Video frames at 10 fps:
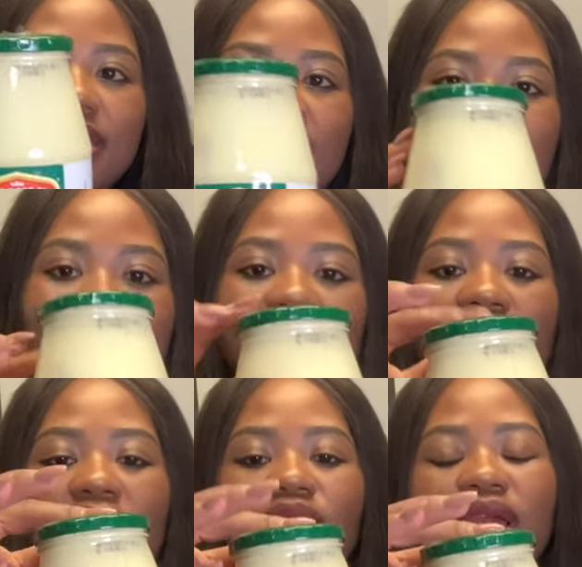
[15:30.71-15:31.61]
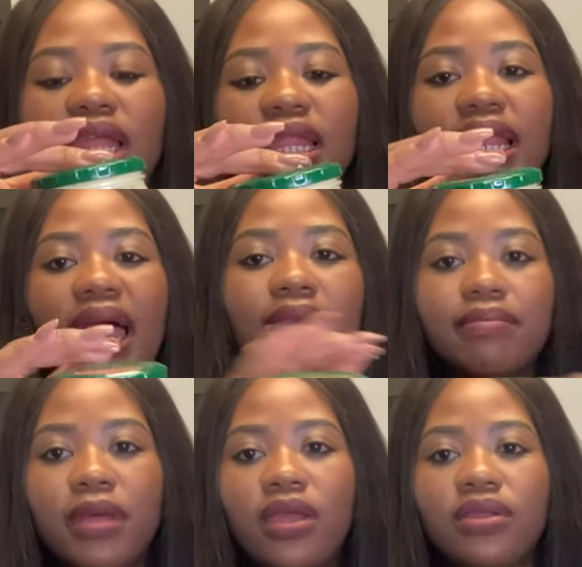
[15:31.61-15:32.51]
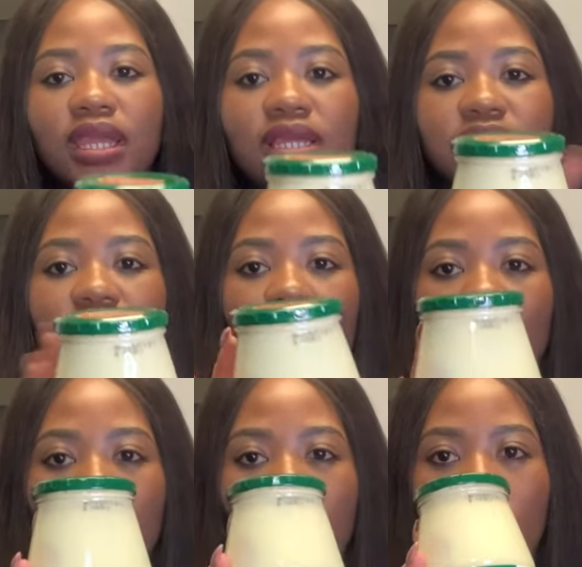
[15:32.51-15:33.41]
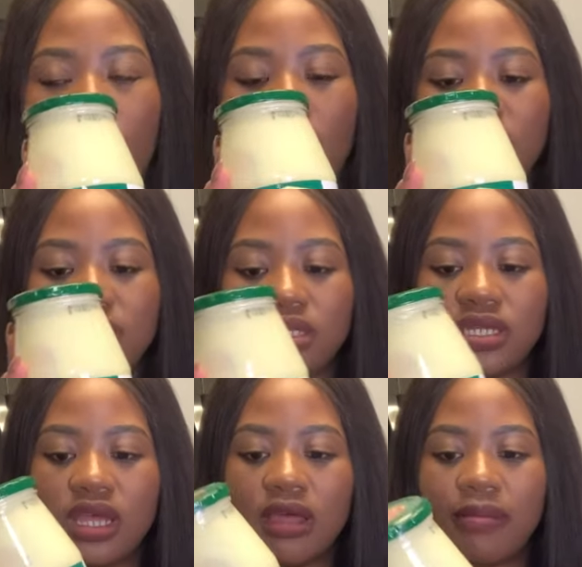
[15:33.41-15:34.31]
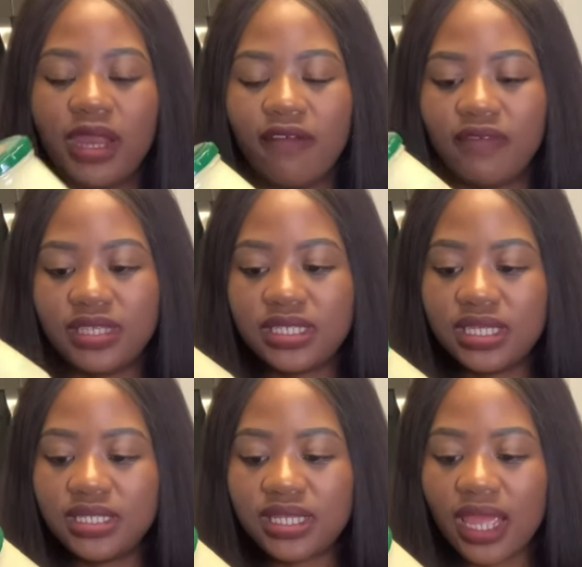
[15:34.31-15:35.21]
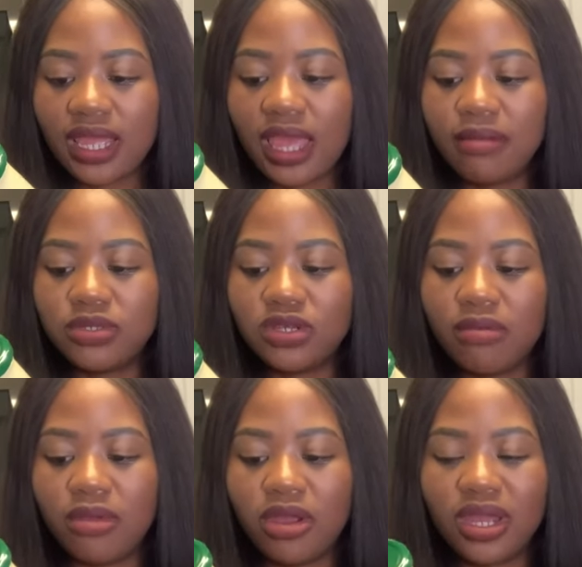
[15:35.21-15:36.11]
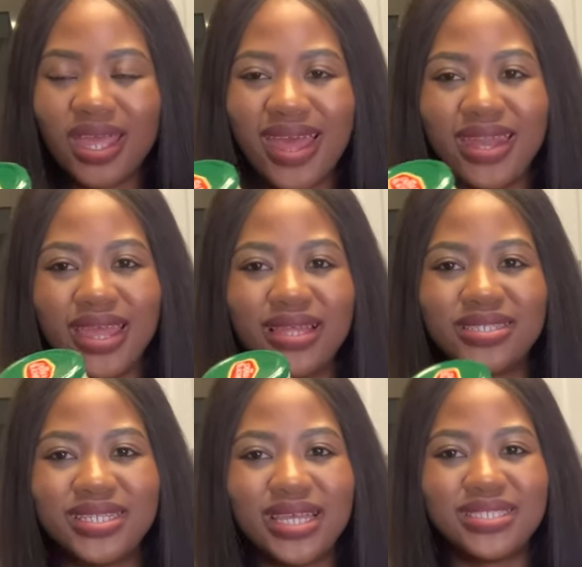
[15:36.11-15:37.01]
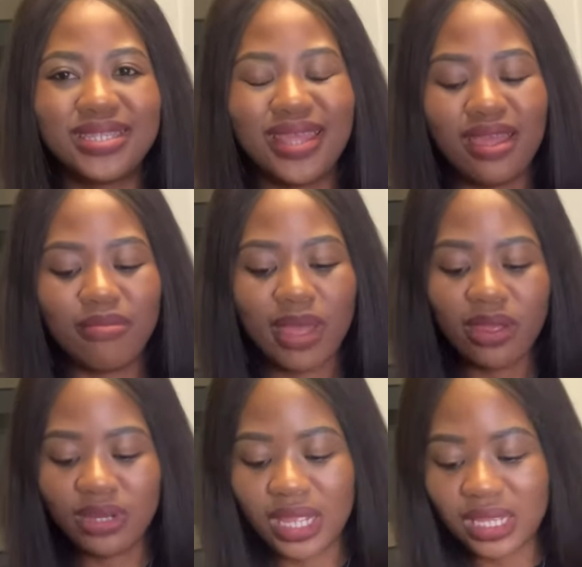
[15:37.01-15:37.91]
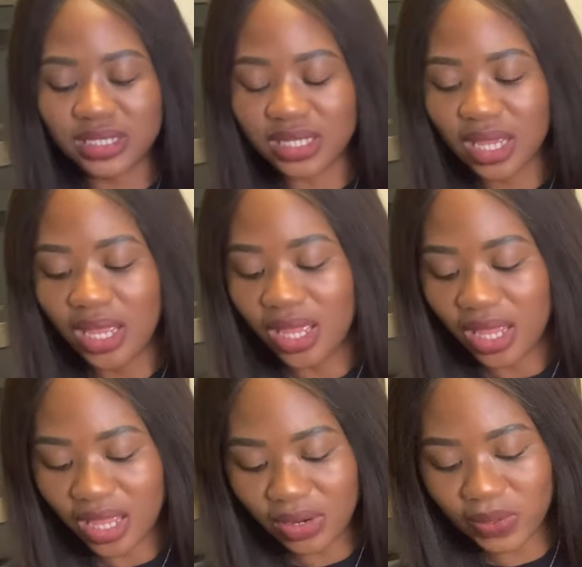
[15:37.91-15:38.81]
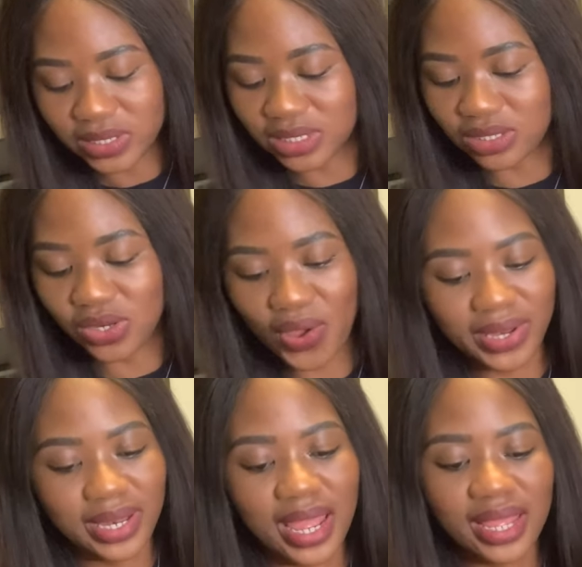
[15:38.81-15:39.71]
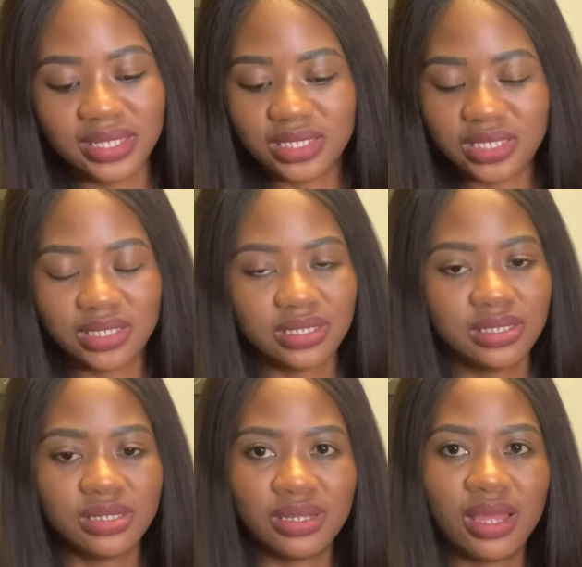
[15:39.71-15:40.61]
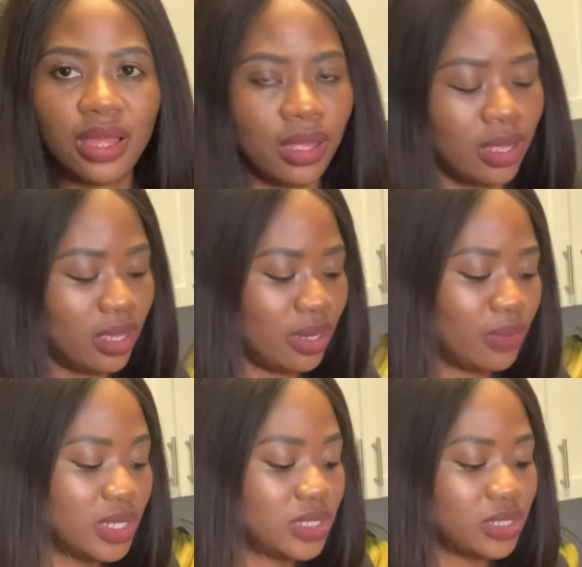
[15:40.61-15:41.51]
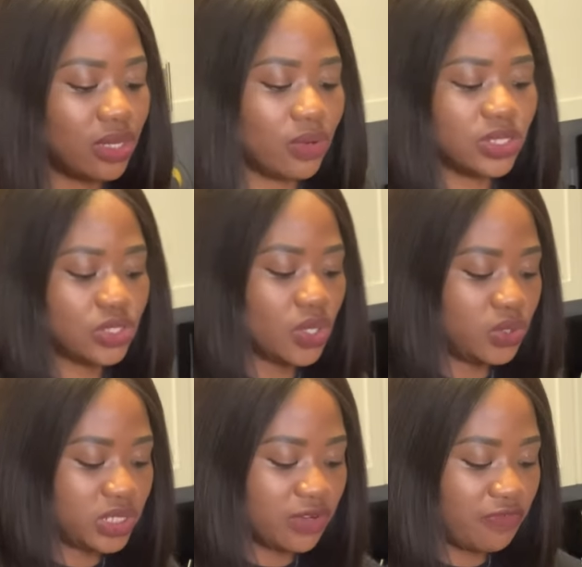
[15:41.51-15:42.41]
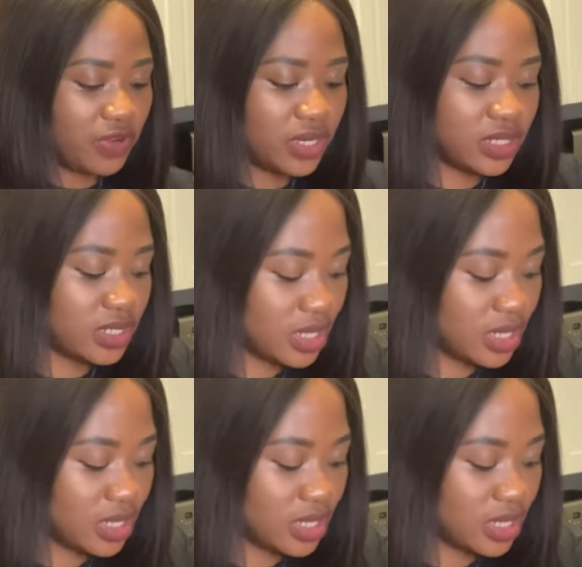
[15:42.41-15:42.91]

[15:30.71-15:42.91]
So I really like mayonnaise a lot. But ever since I came to America and I tasted their mayonnaise, it was not nice. Oh, it was so different.